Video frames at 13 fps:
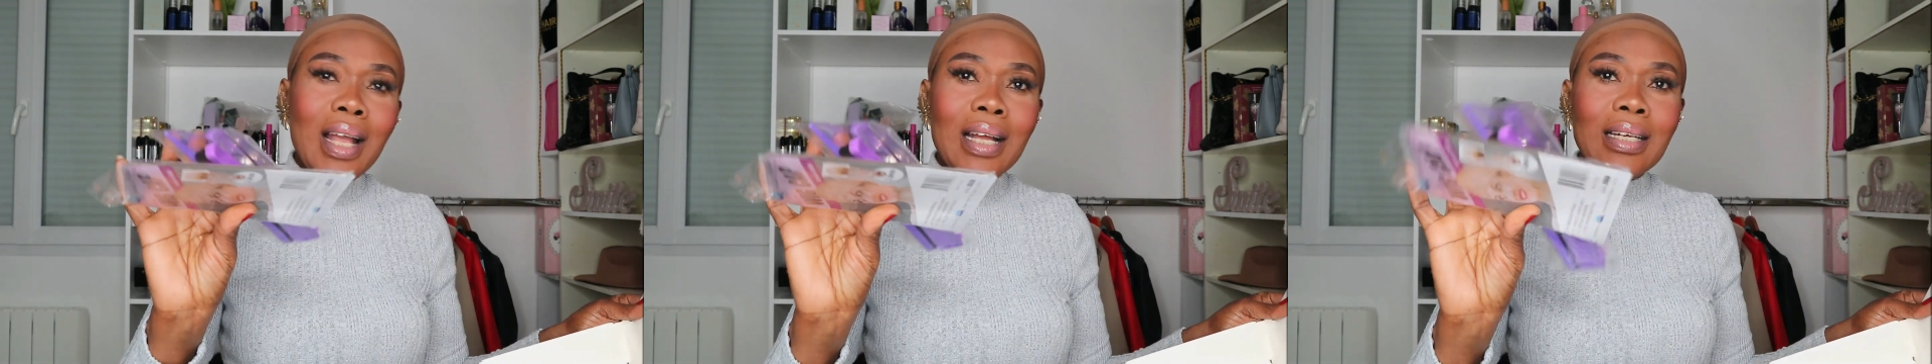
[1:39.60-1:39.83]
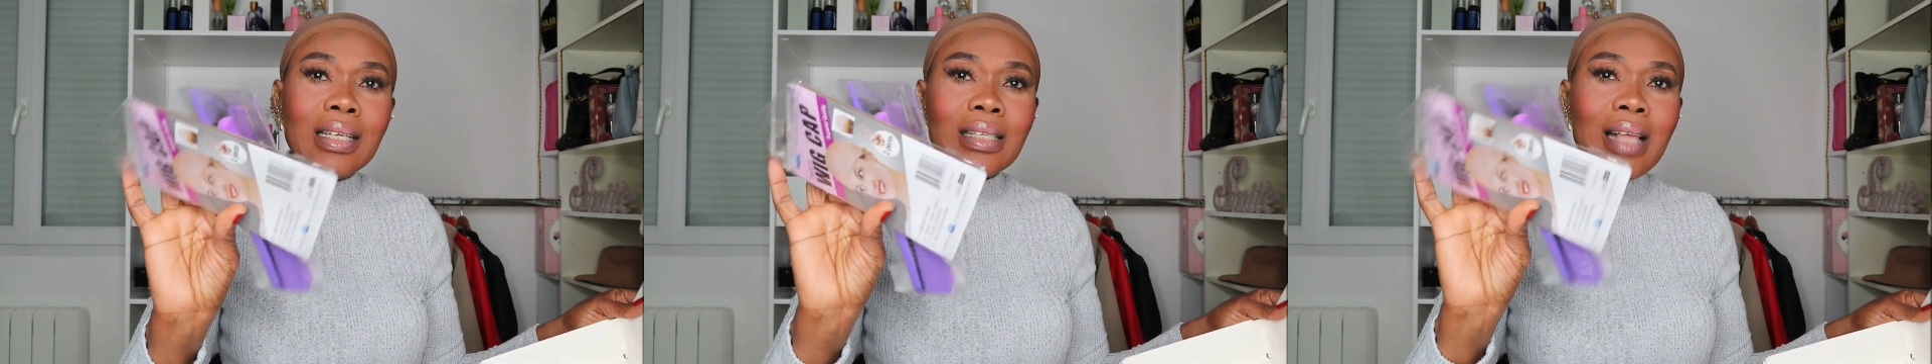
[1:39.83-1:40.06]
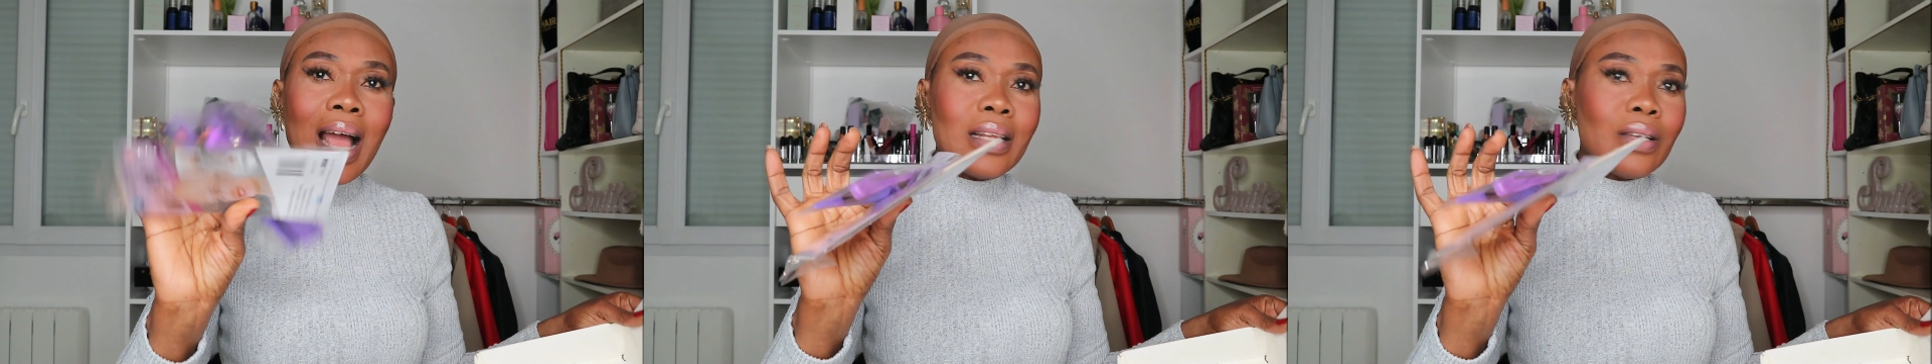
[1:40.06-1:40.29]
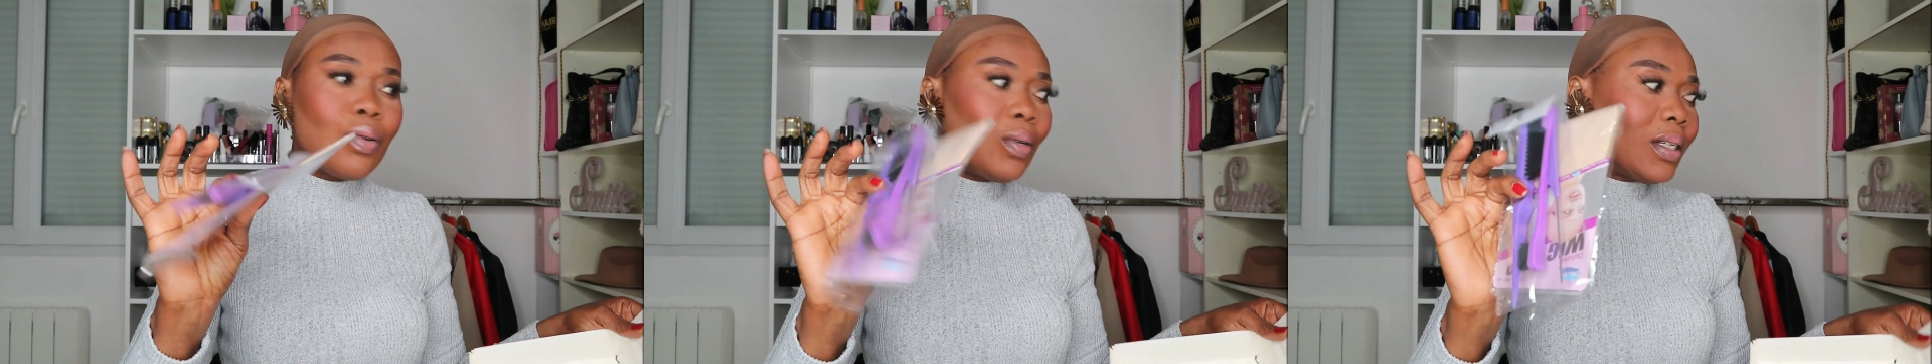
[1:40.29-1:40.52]
these are the
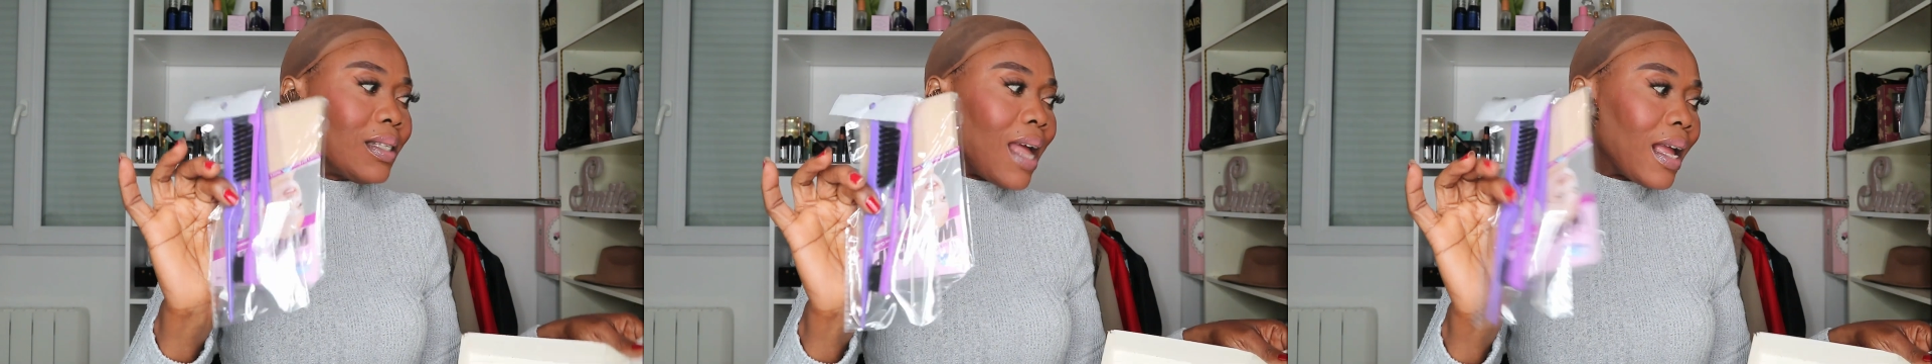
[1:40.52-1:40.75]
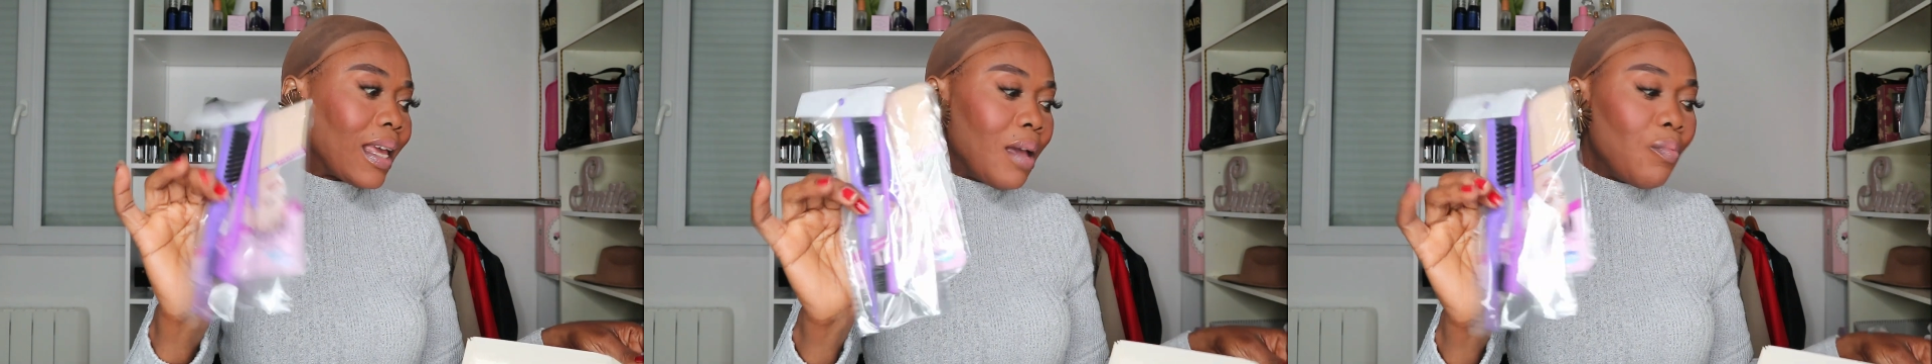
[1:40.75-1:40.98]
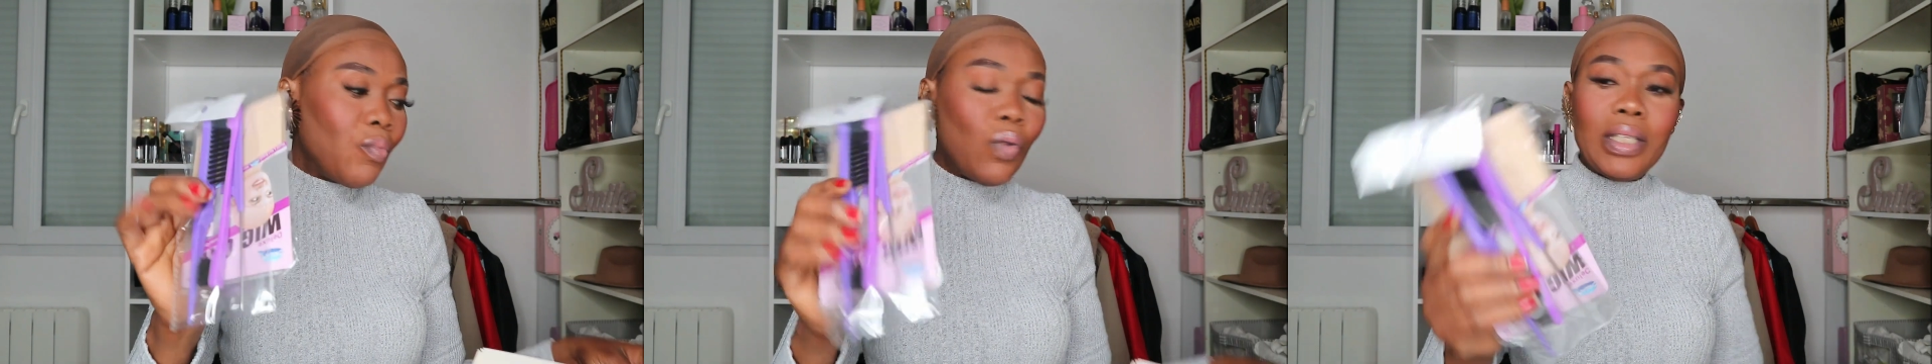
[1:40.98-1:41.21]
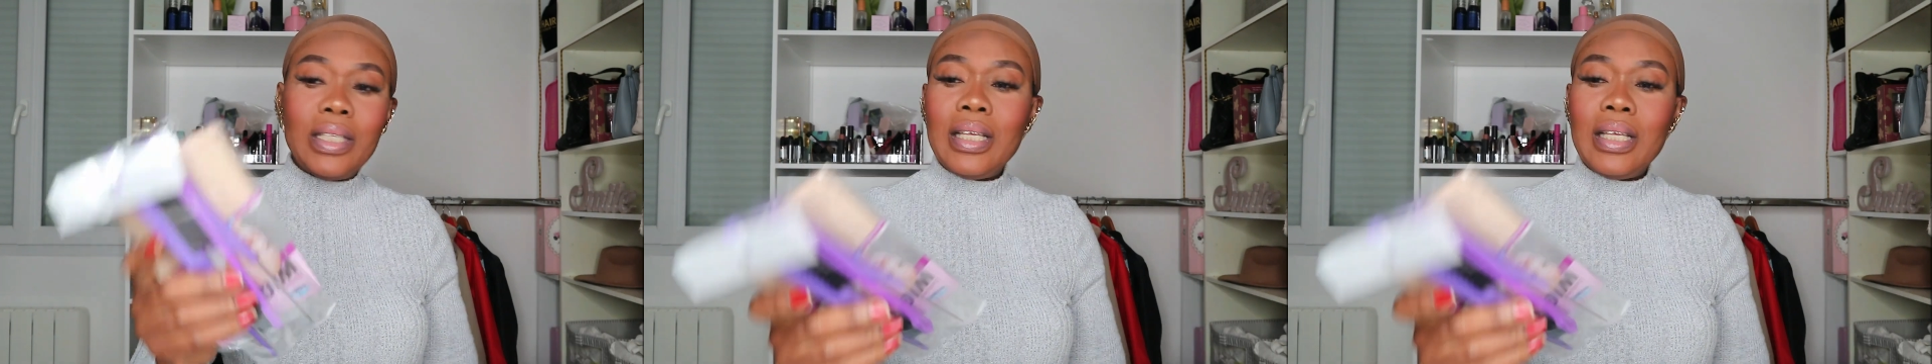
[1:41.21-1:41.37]
goodies that came with